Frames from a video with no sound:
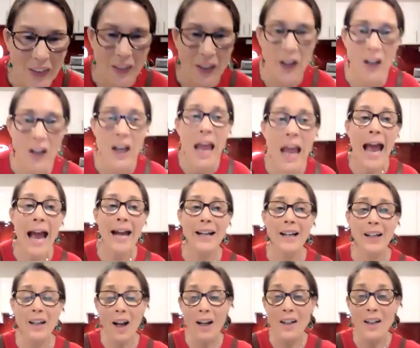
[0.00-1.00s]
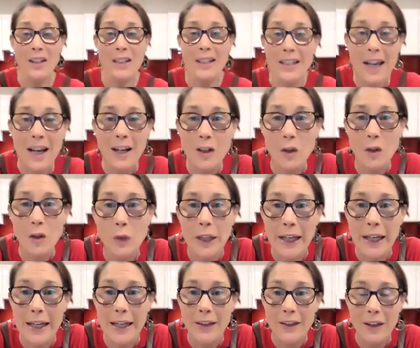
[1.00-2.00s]
at that. And can I actually say,
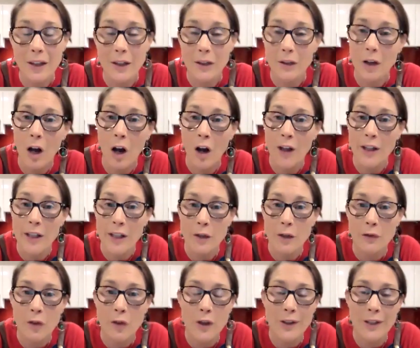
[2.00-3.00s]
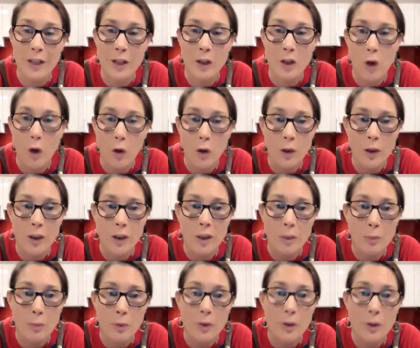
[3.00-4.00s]
Julie, that idea of using chocolate to
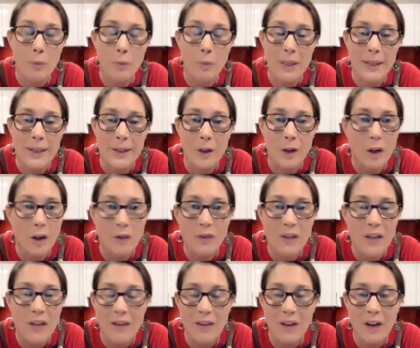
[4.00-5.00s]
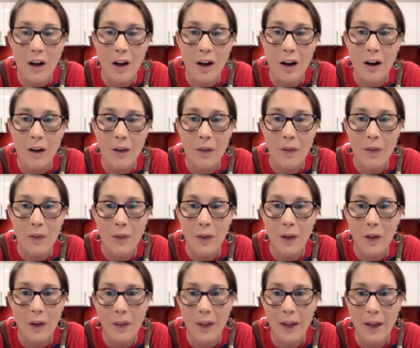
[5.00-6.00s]
put the bits on,
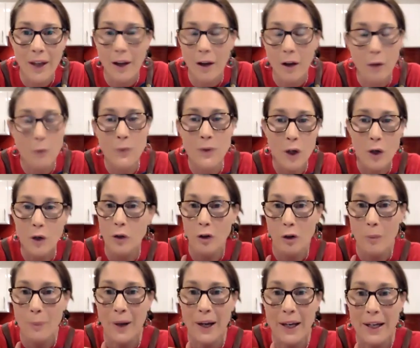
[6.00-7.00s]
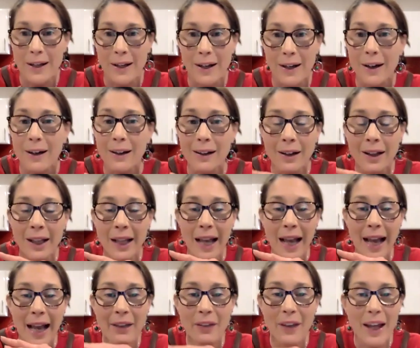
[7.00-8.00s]
I'm so not a baker,
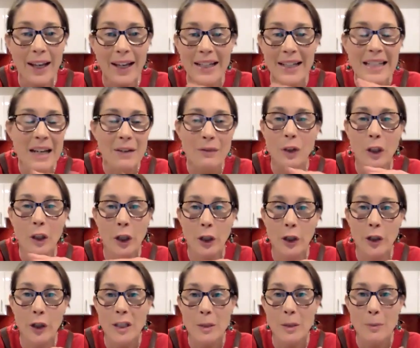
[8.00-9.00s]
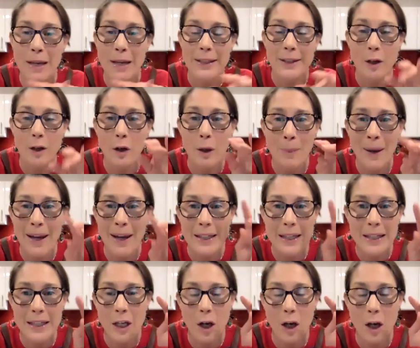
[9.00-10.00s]
and that had never occurred to me. So
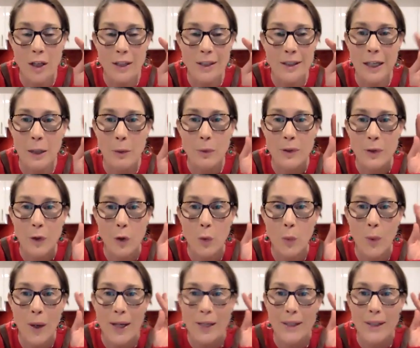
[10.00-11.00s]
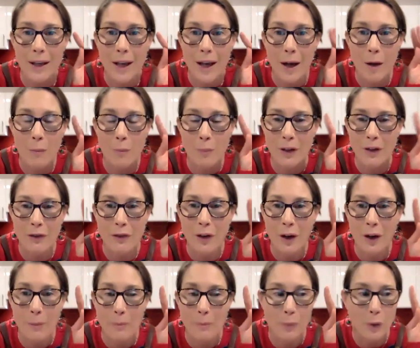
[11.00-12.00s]
making the icing was always a bit of
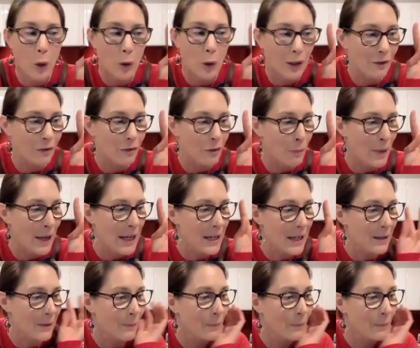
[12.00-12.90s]
a blocker for me.